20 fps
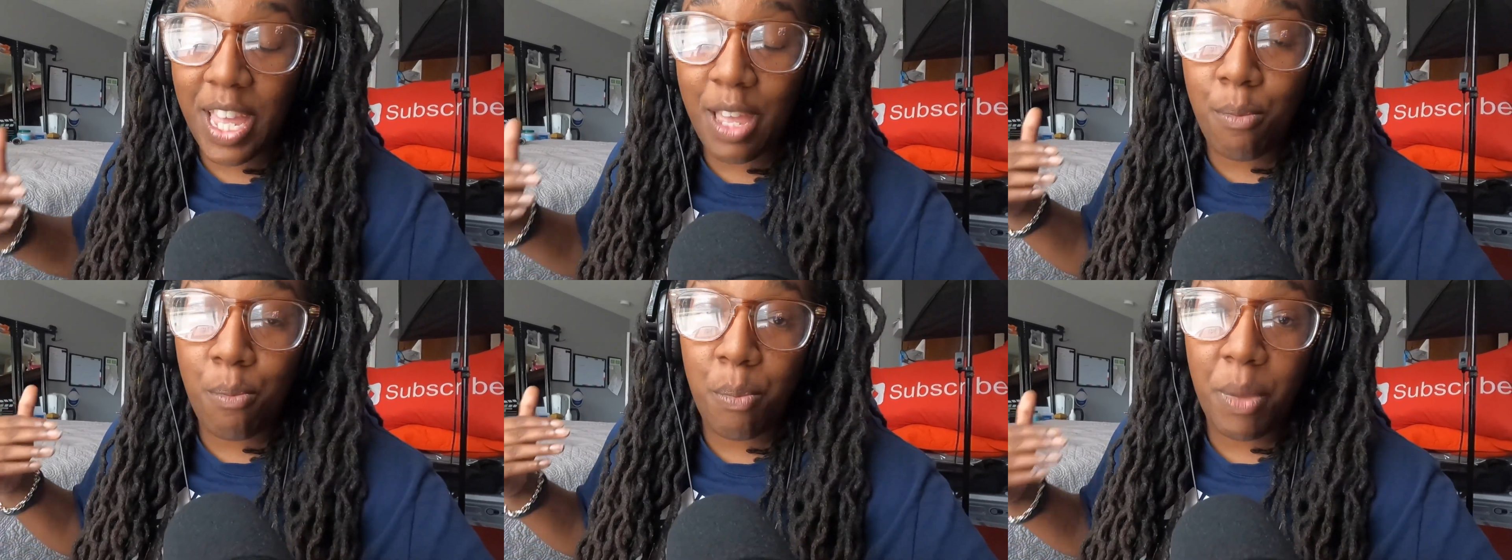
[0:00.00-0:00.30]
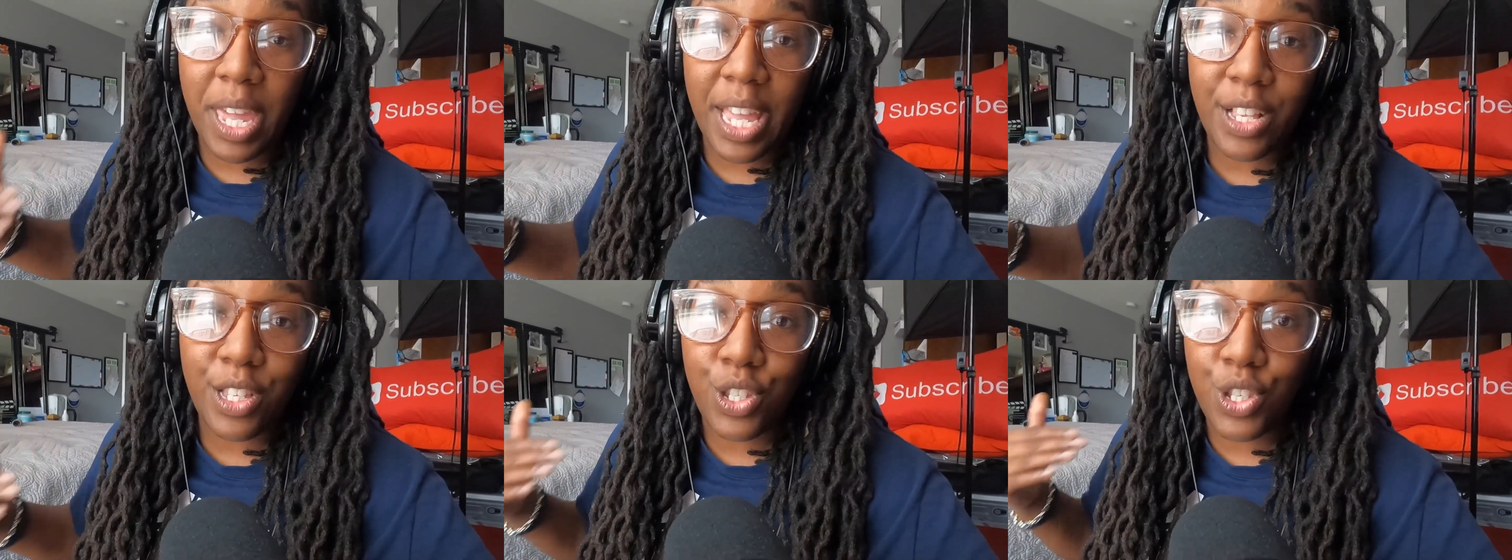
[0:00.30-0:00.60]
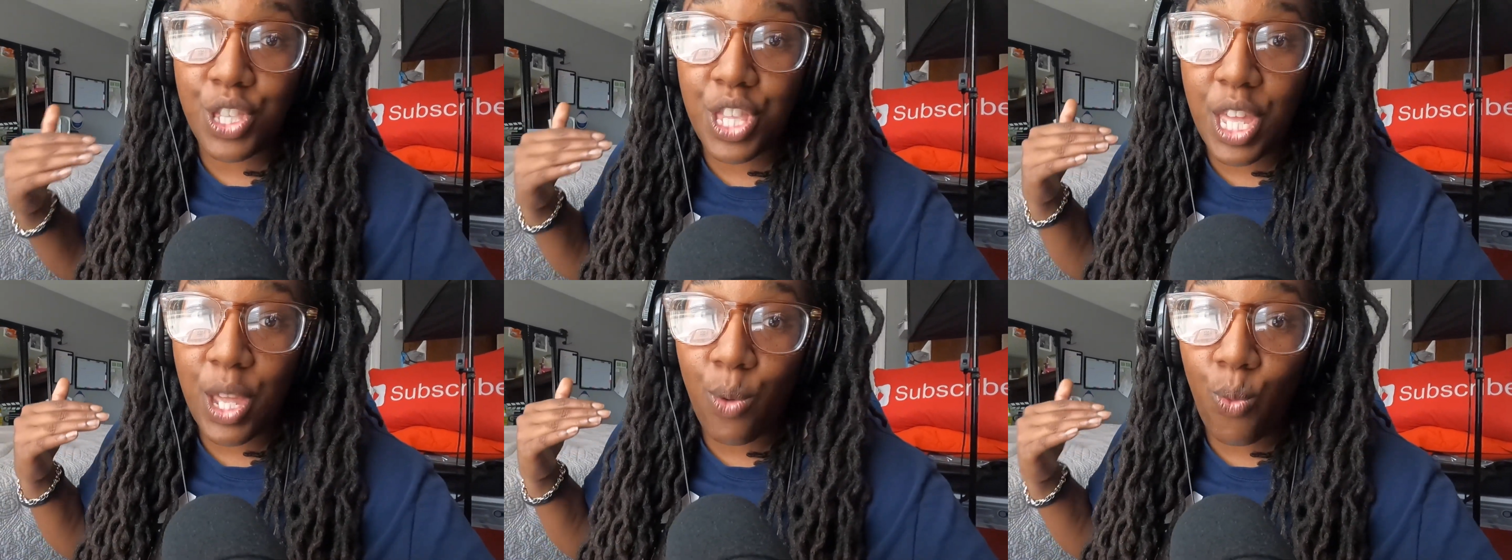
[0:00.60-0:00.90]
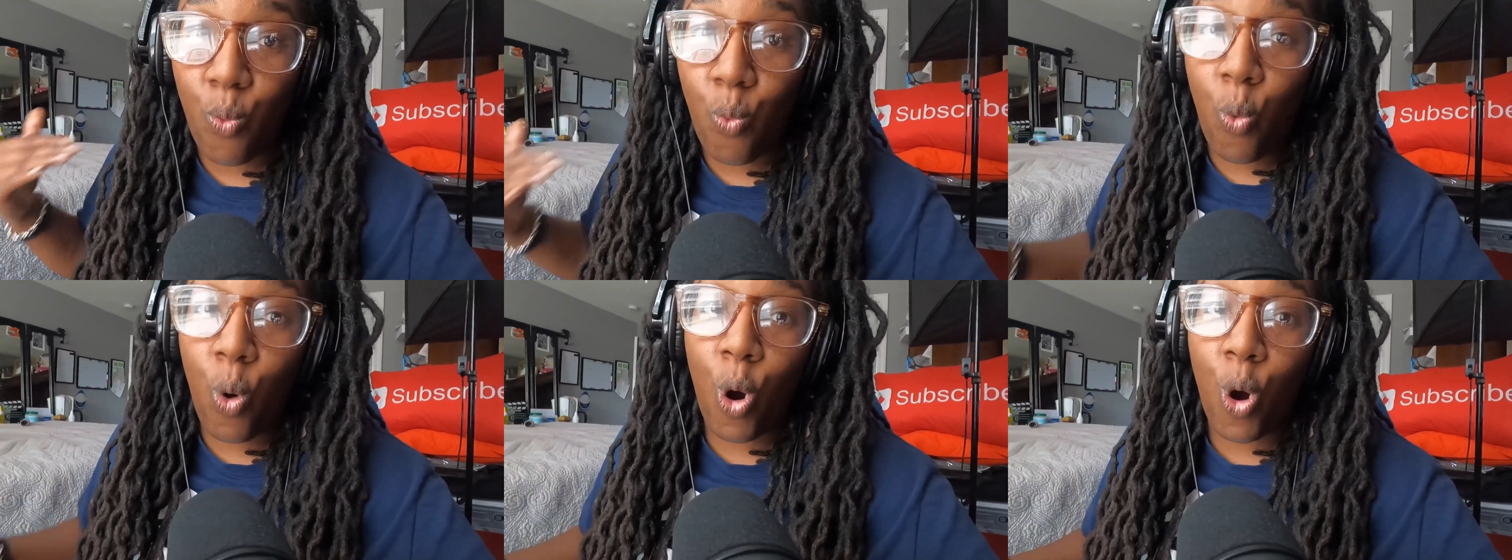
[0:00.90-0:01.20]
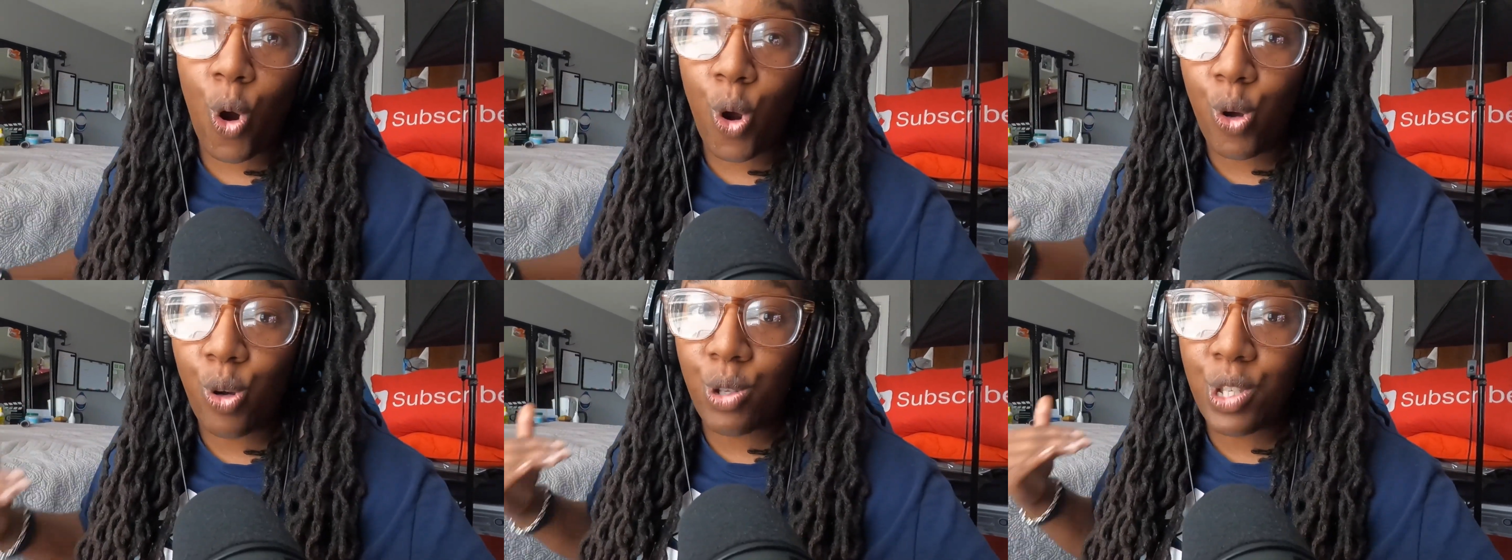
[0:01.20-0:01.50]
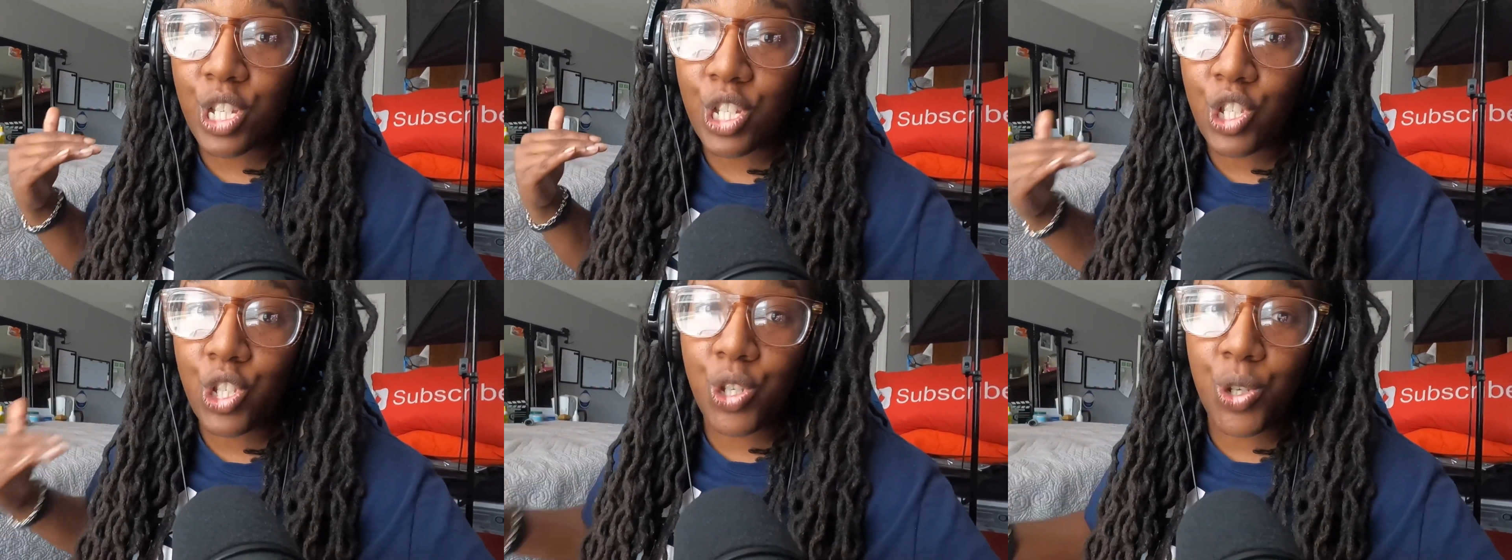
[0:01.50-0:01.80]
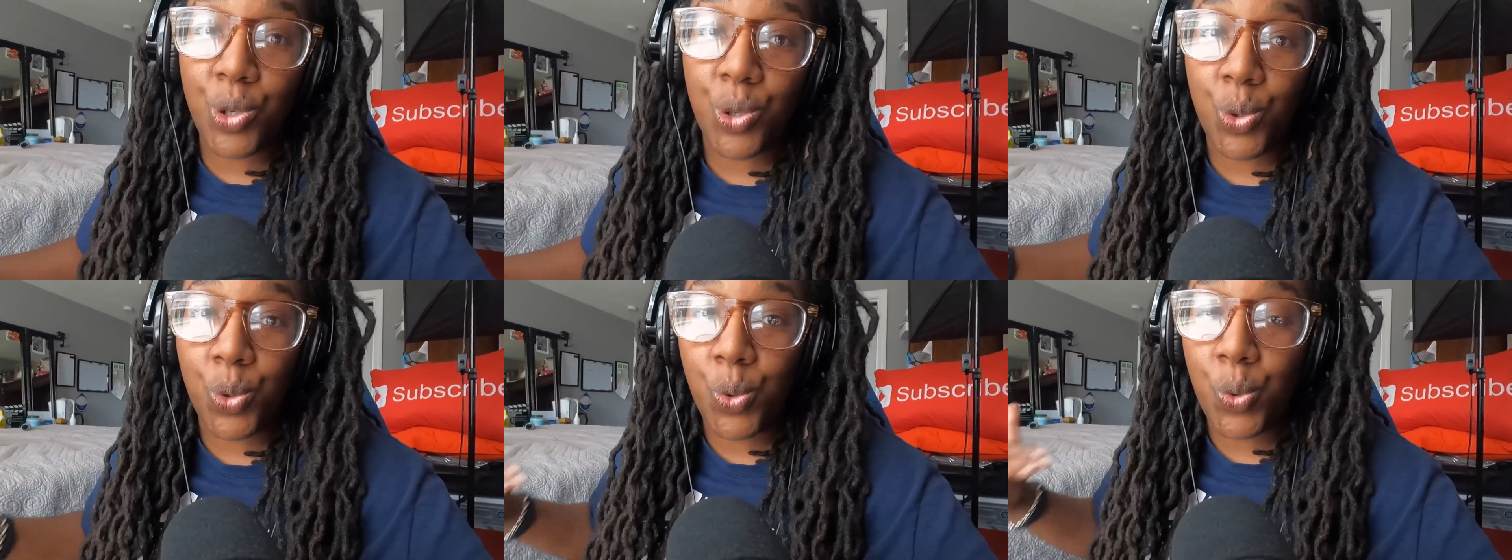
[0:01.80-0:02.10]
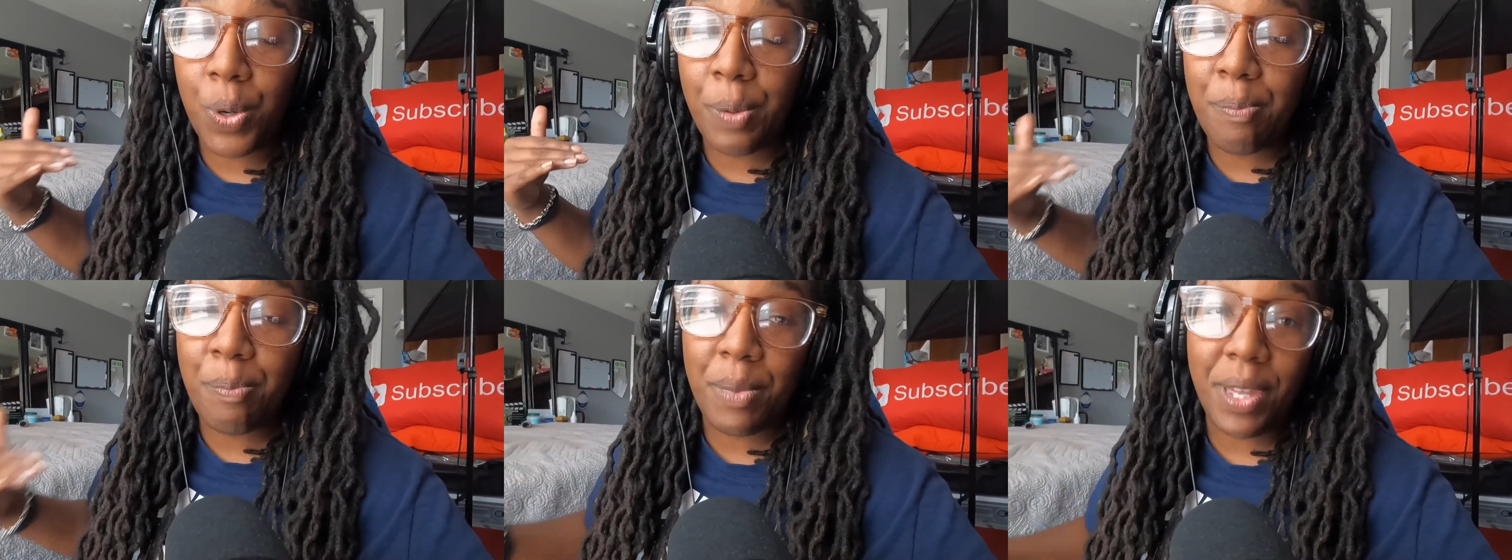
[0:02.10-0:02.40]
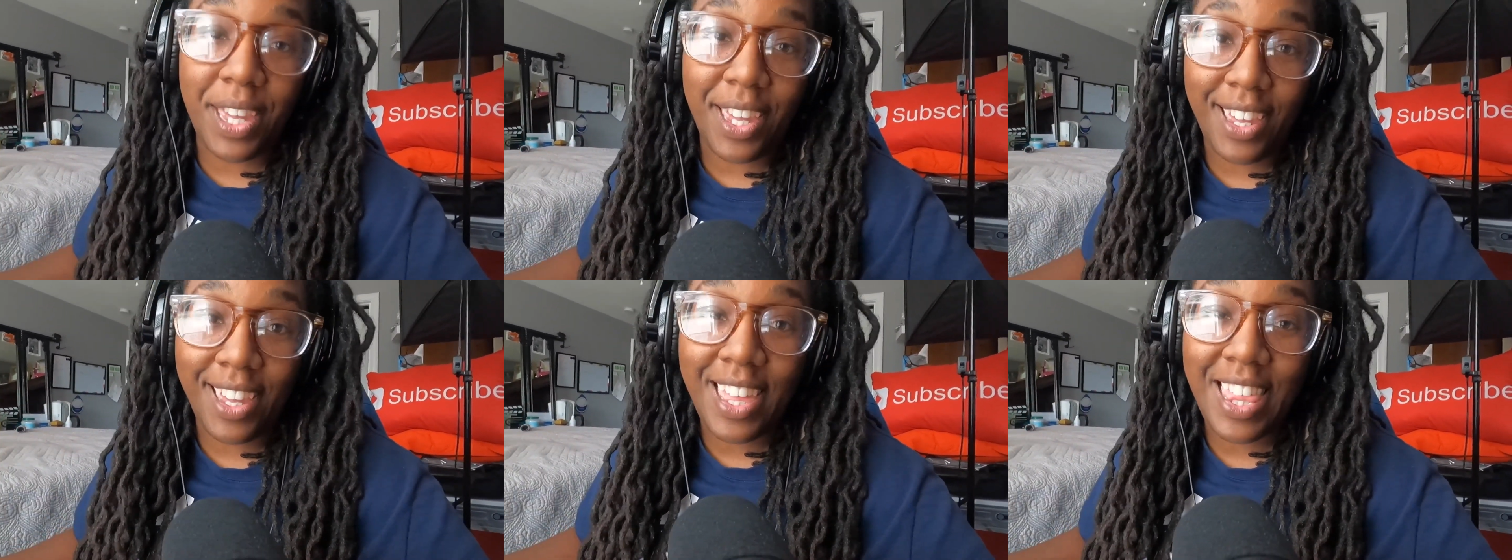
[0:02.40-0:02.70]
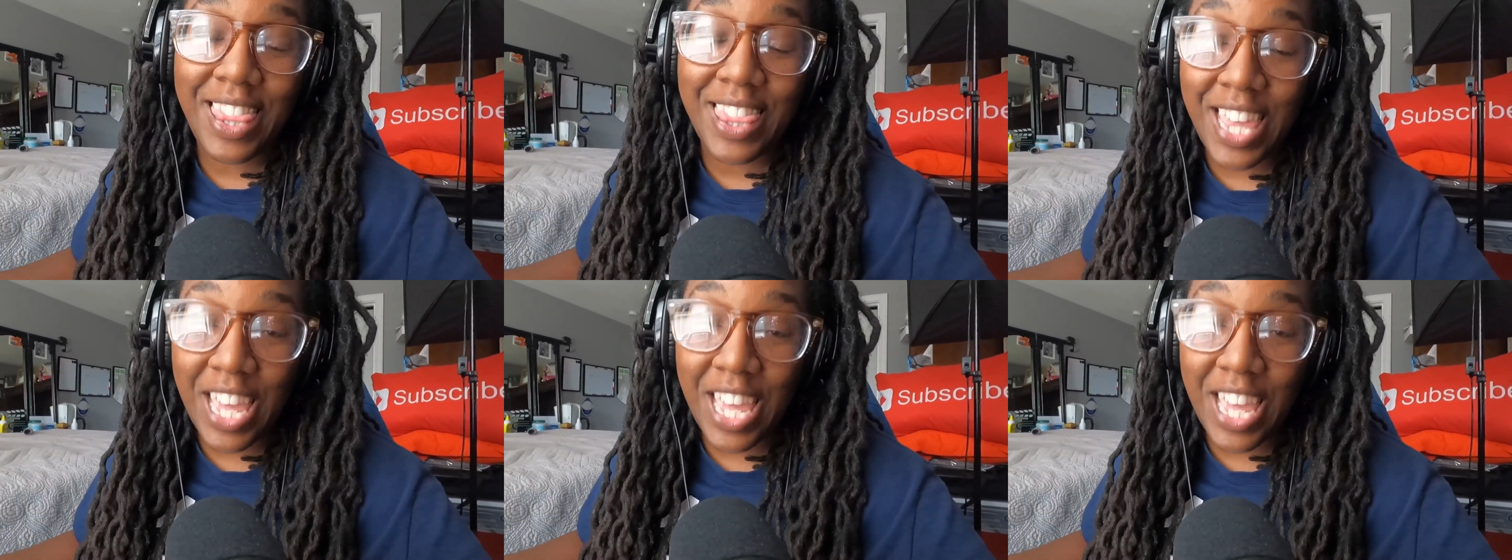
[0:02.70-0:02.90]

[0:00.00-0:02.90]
It means the world to me.